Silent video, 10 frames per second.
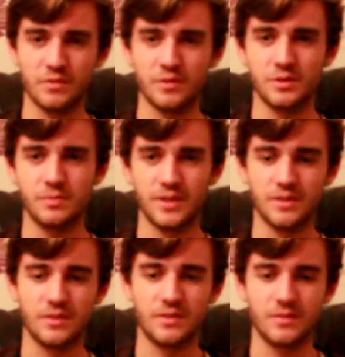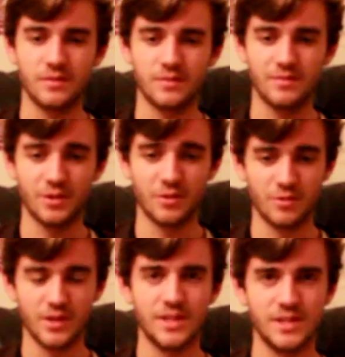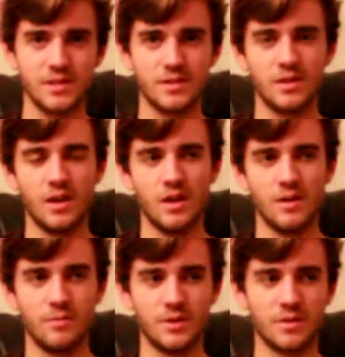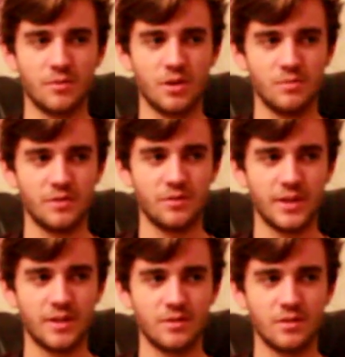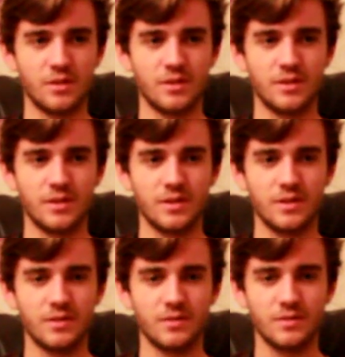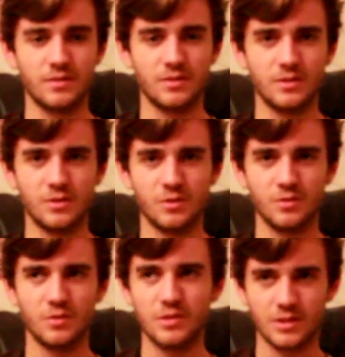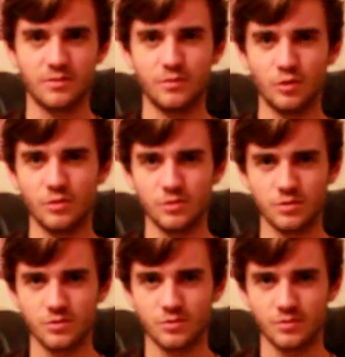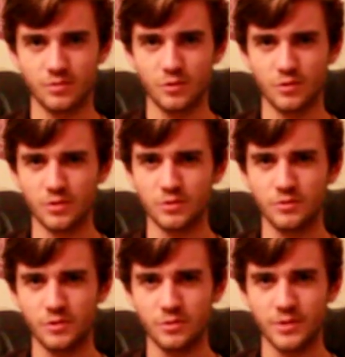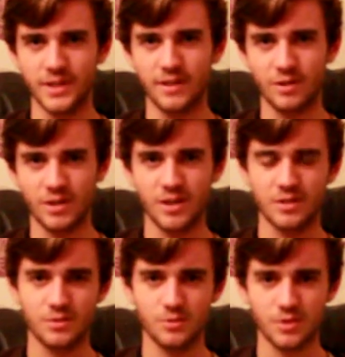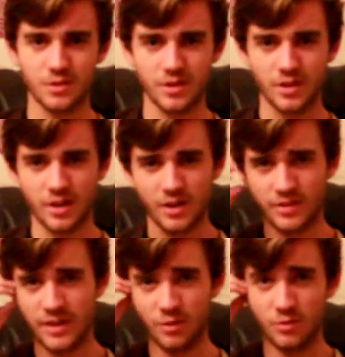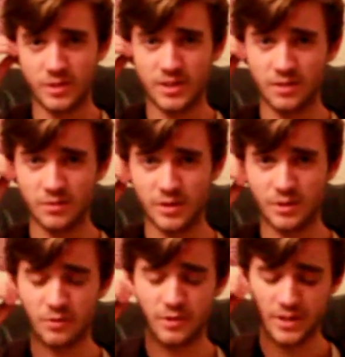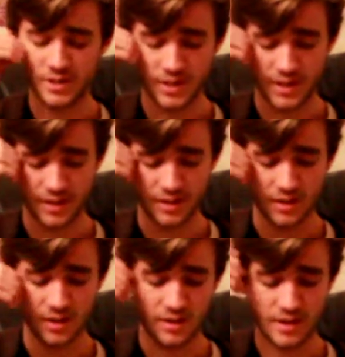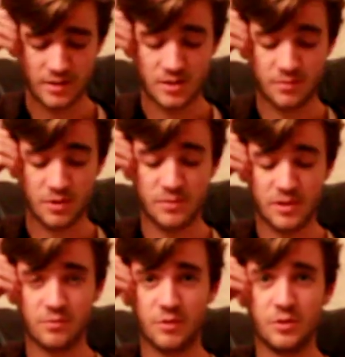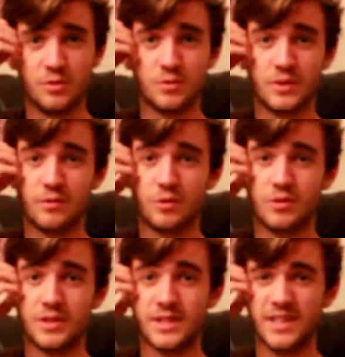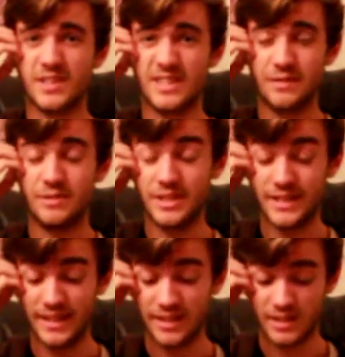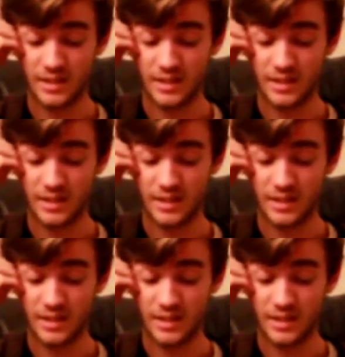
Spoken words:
it's been released. But sometimes if you get to the Four Thoughts review where they have like articles on it, they'll always tell you the release date, and sometimes even reviews will give you the release date of the DVD